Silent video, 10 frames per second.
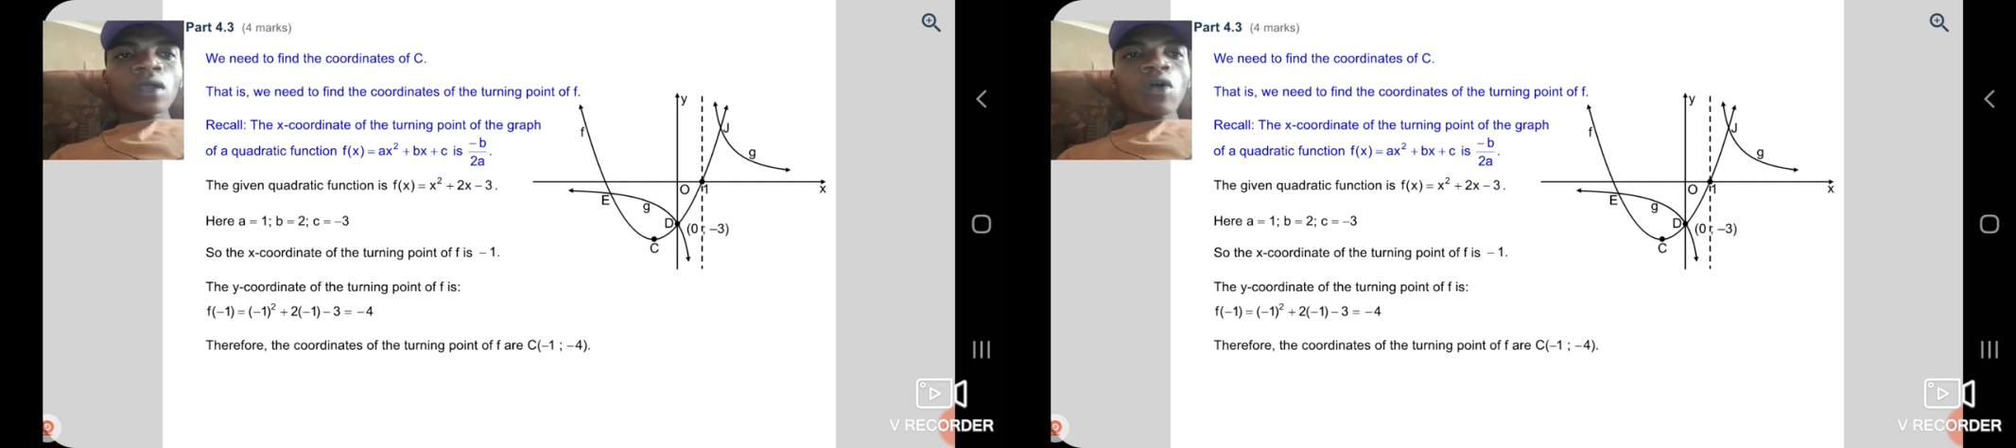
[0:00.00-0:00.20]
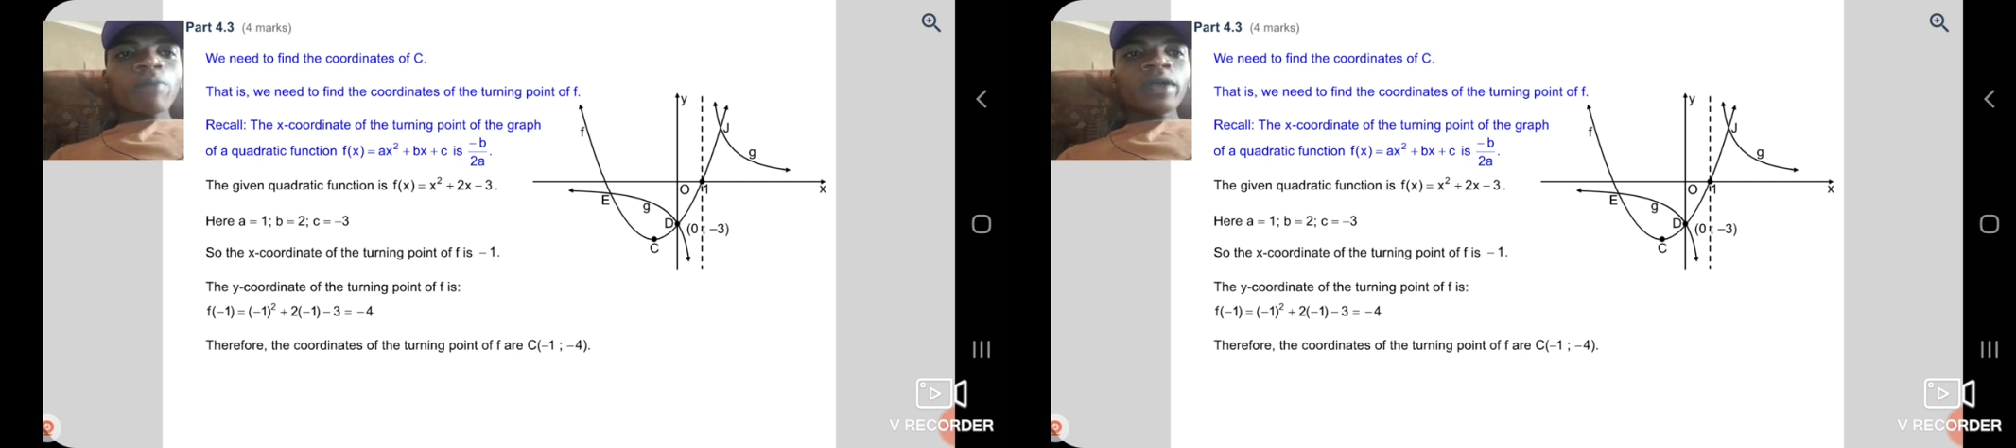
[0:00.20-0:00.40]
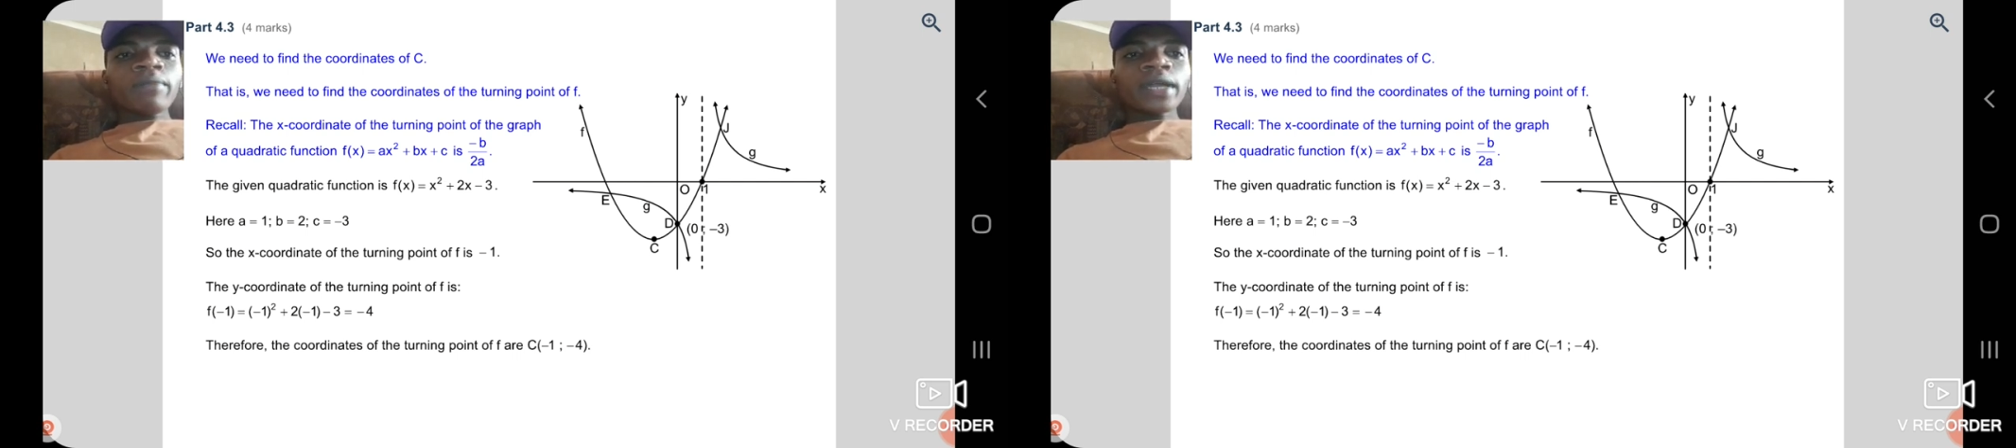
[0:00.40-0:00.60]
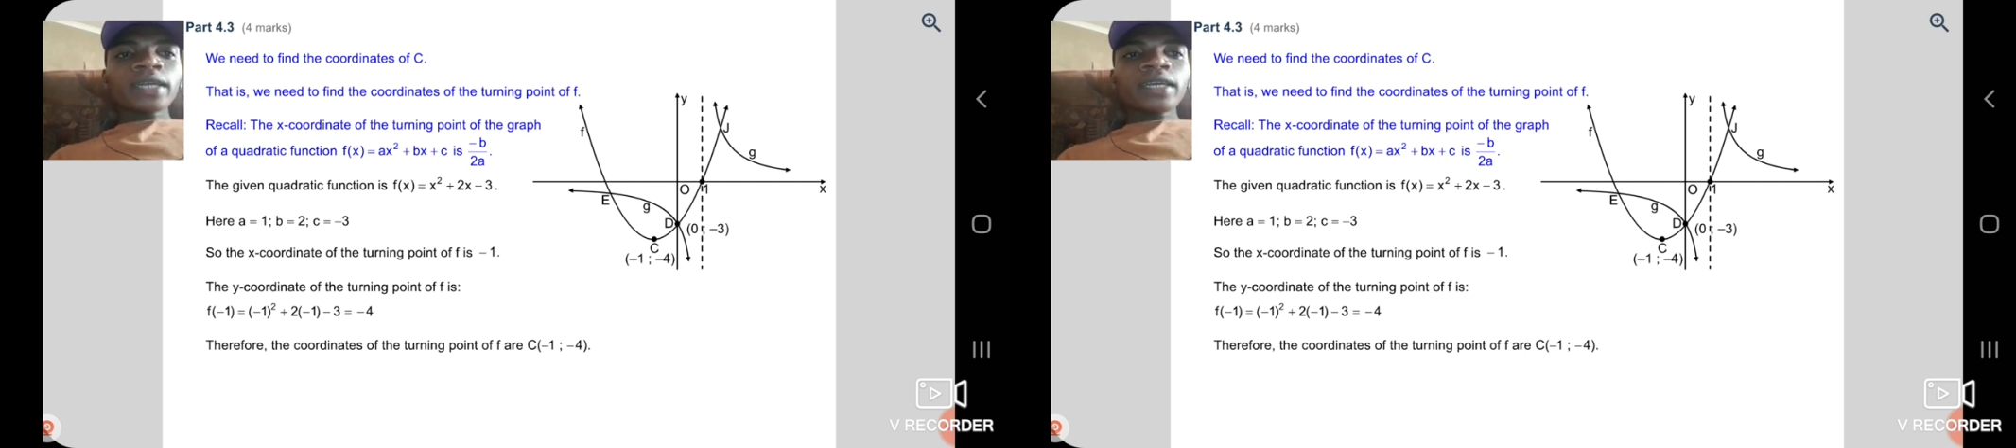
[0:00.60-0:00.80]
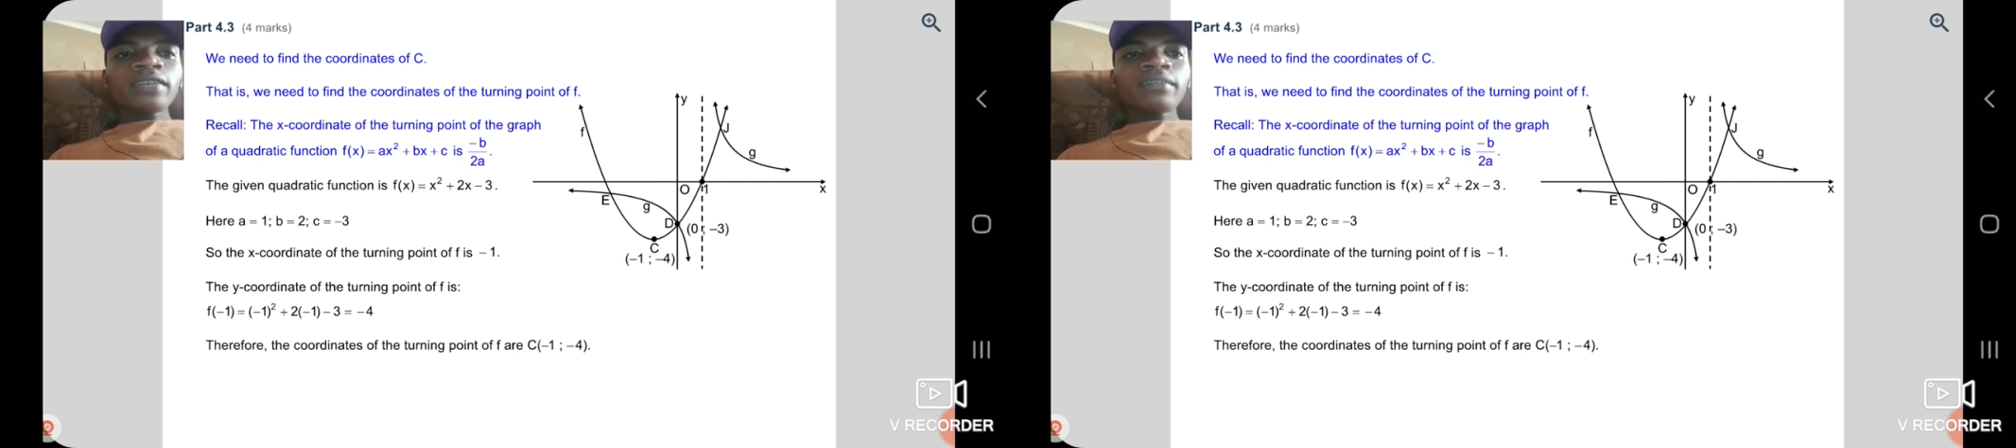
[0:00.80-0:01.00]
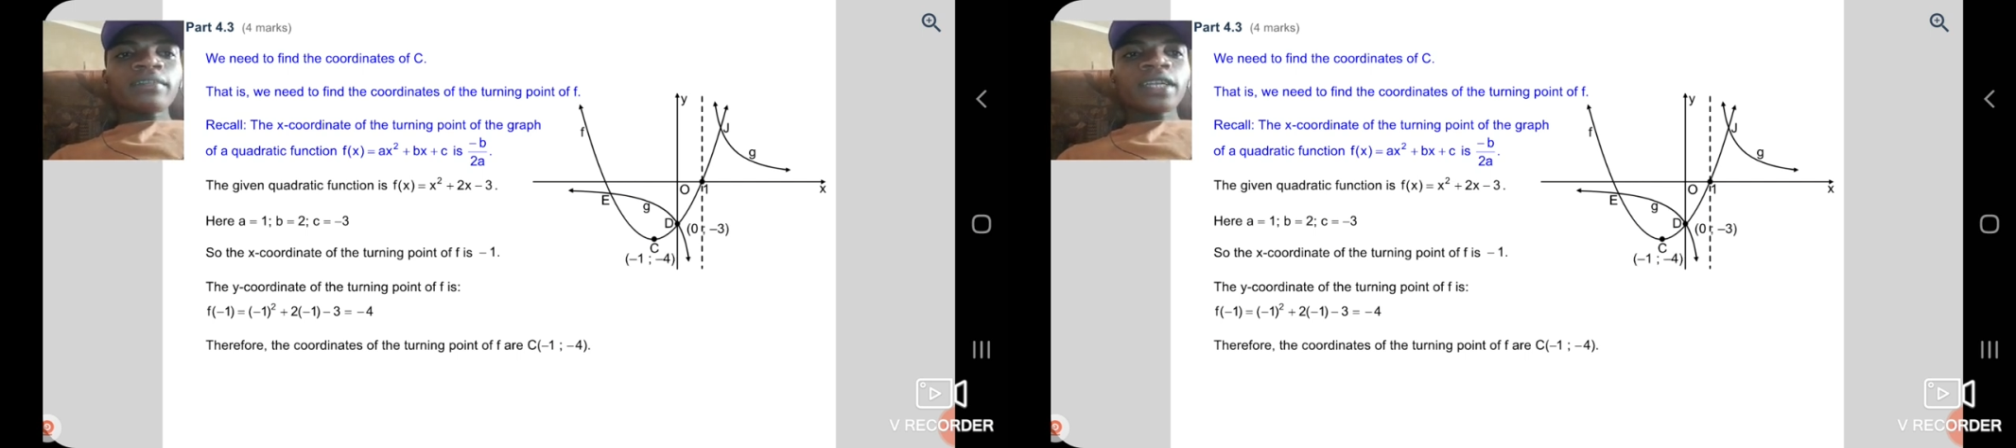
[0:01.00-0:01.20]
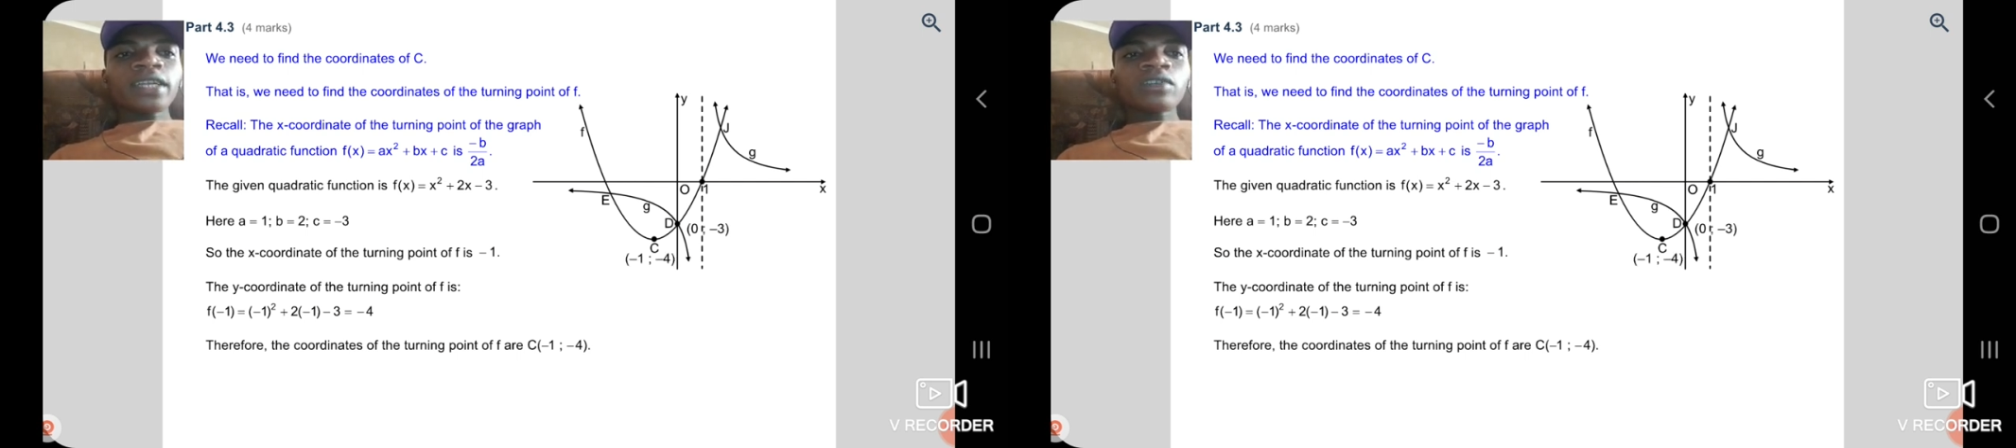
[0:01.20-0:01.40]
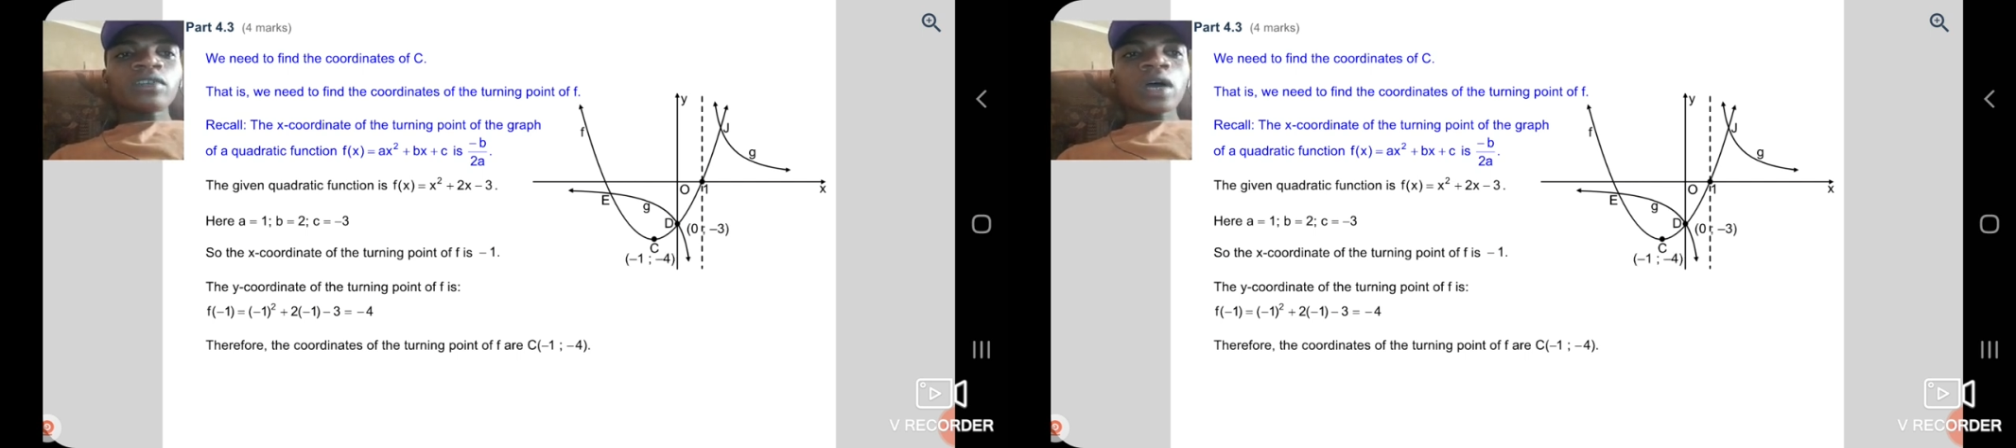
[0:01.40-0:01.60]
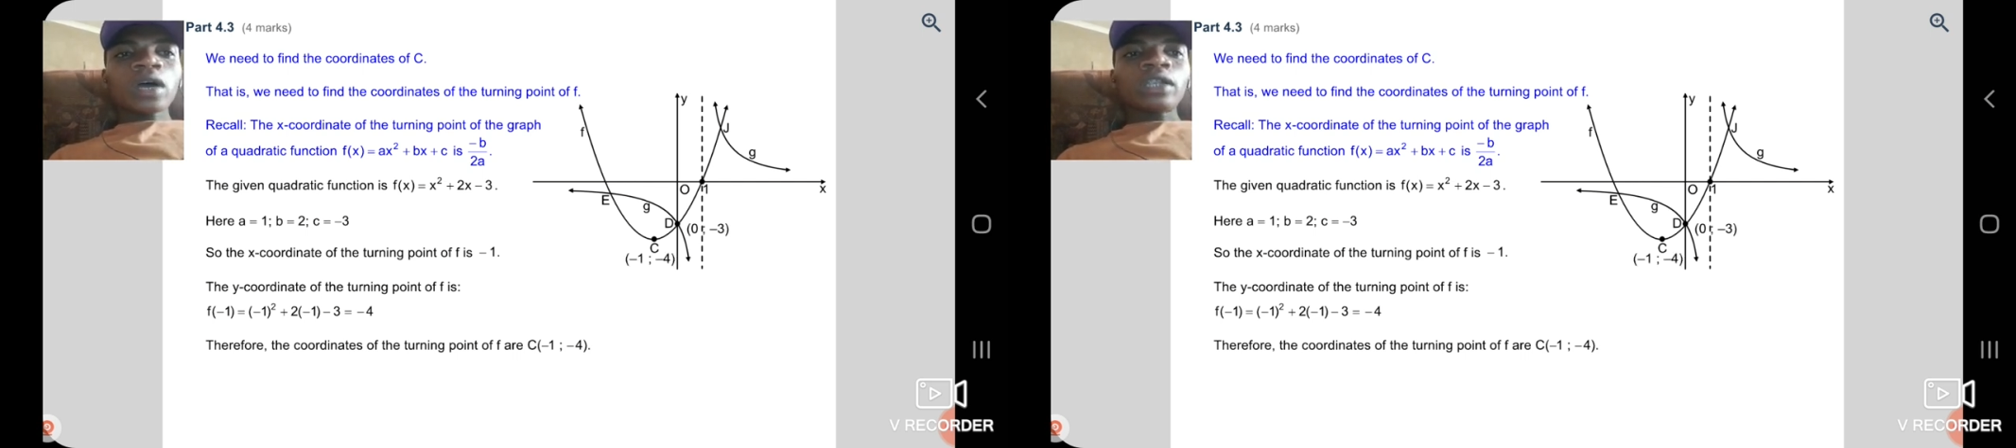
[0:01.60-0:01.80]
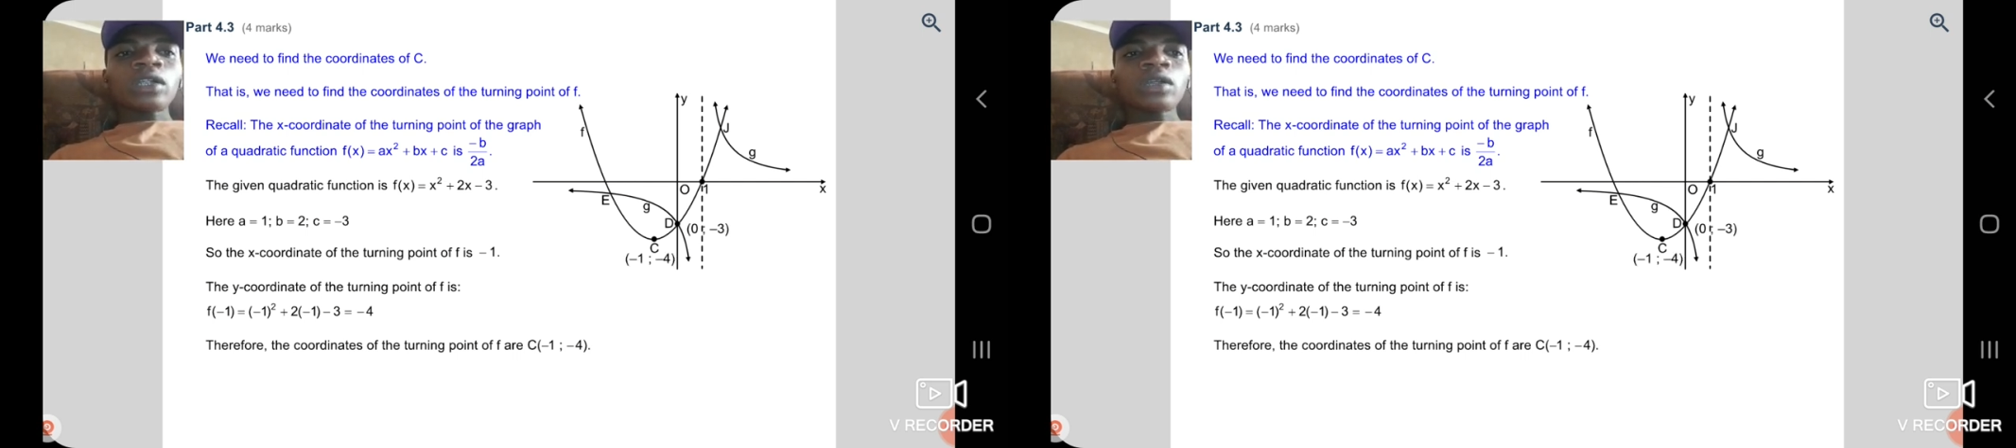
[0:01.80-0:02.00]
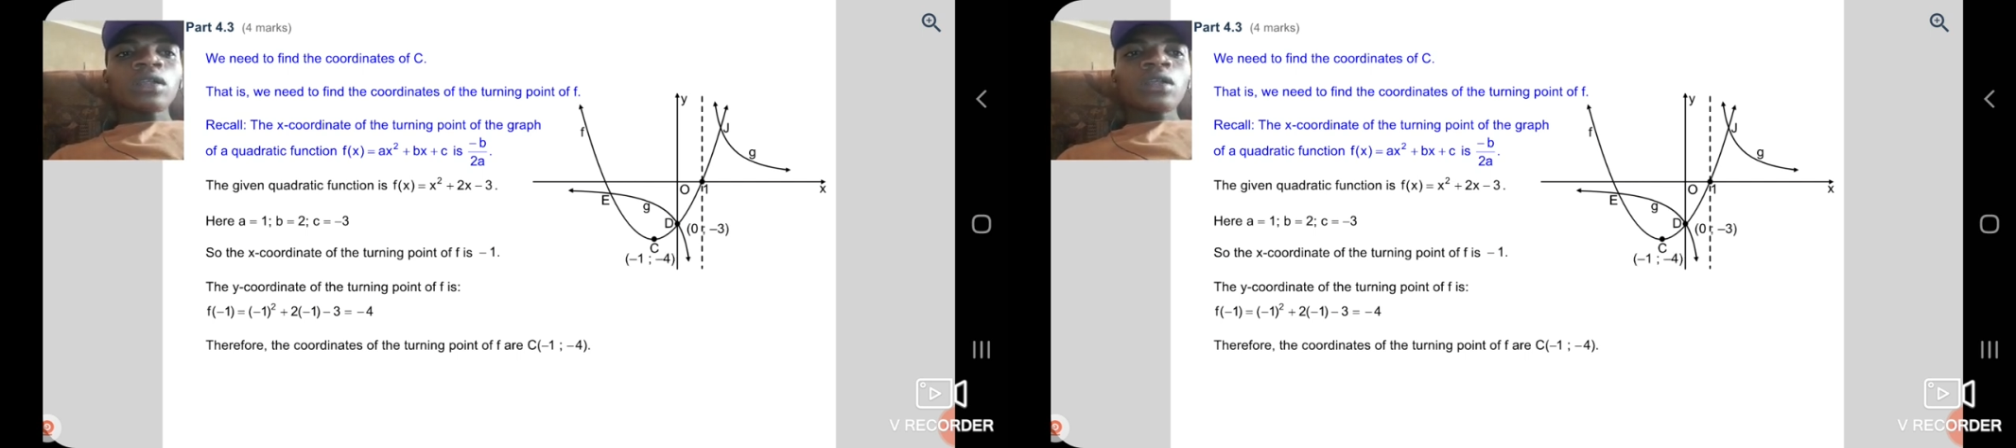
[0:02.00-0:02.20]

open brackets minus 1